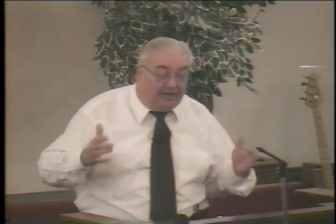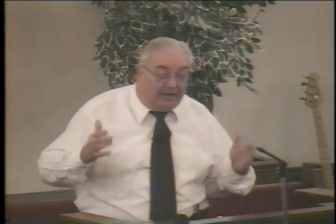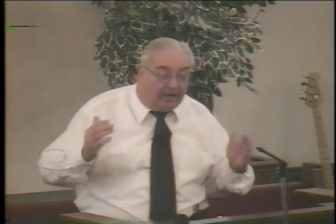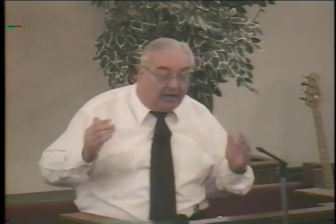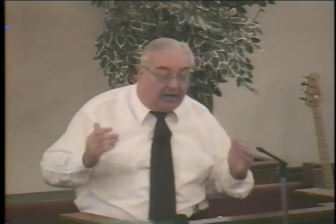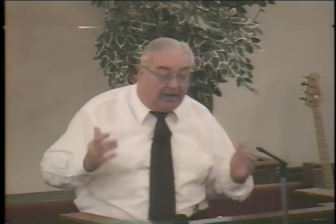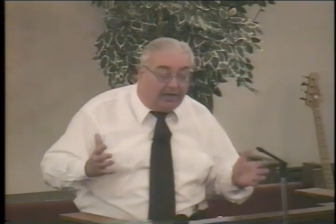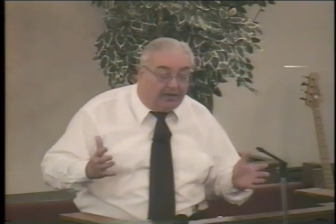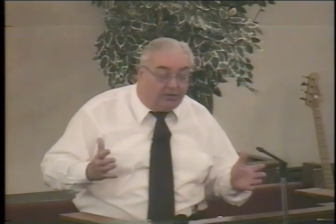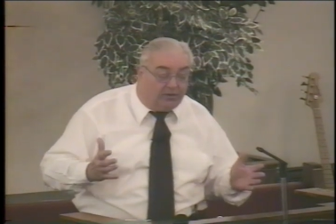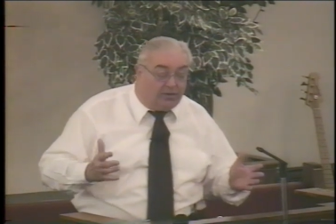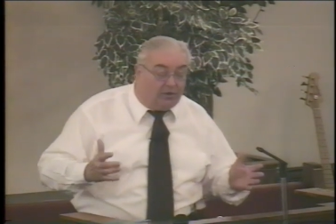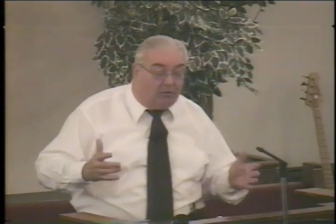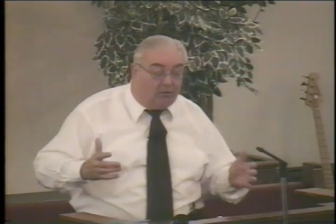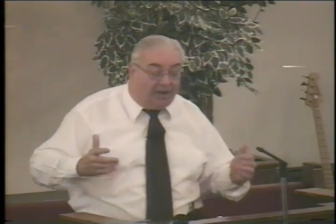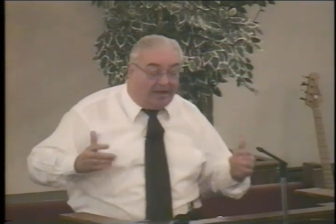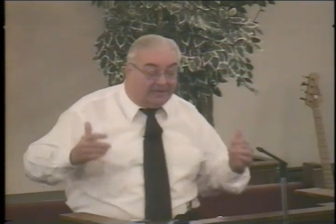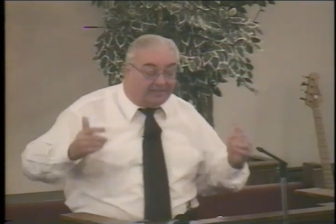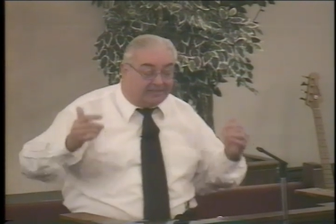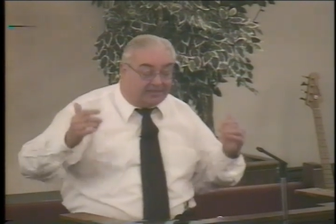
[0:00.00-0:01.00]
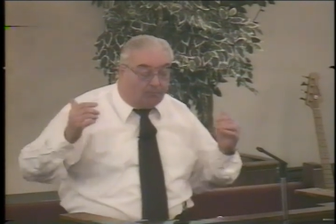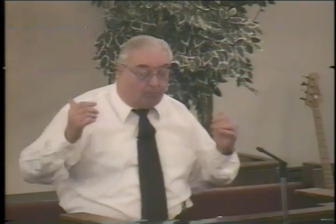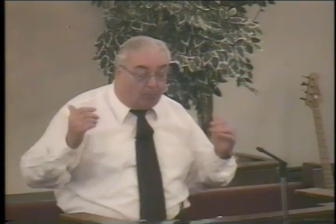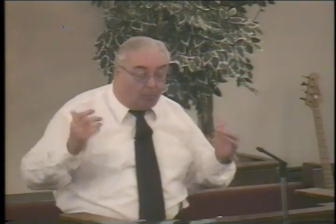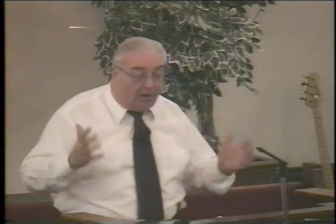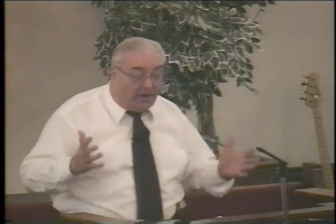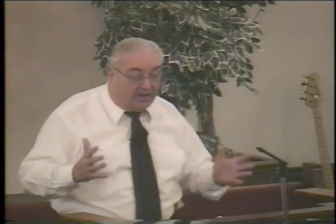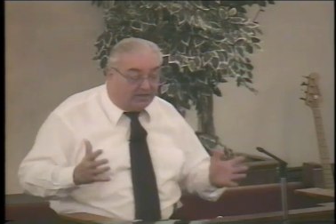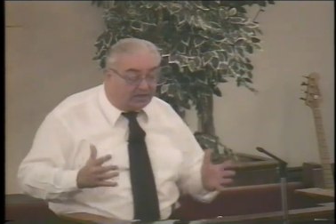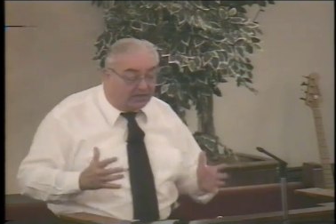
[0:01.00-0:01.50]
and I in you, as the
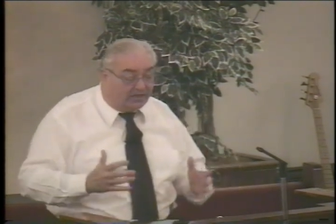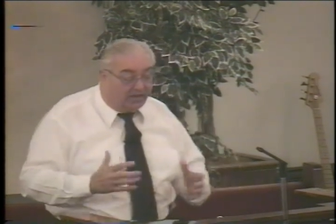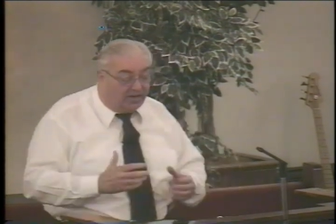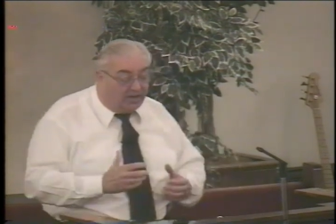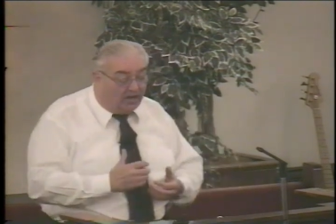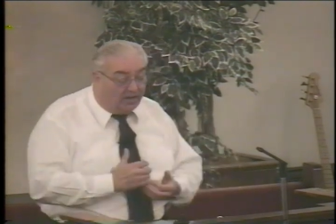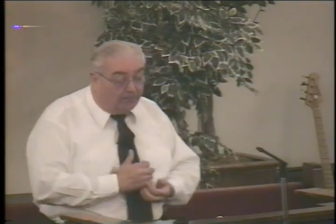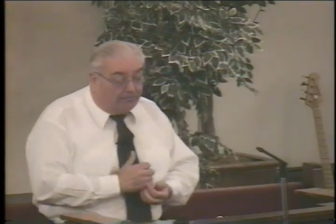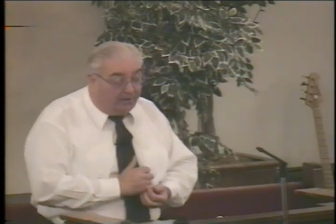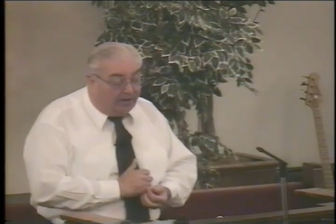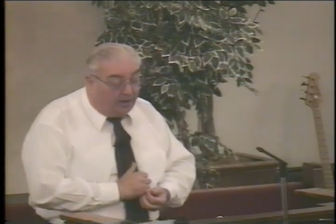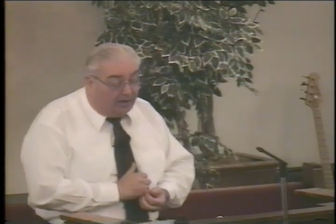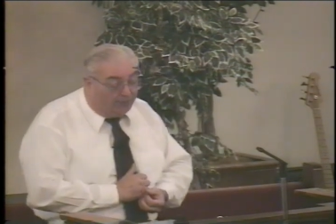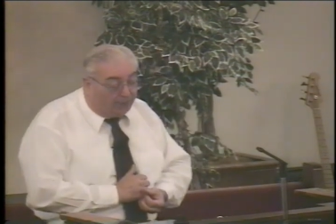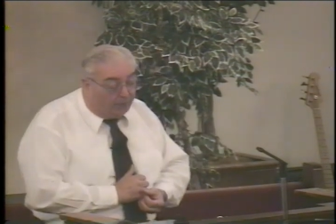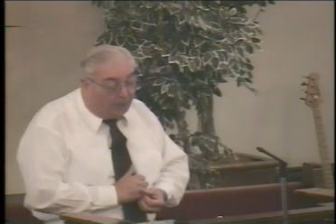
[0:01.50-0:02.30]
branch cannot bear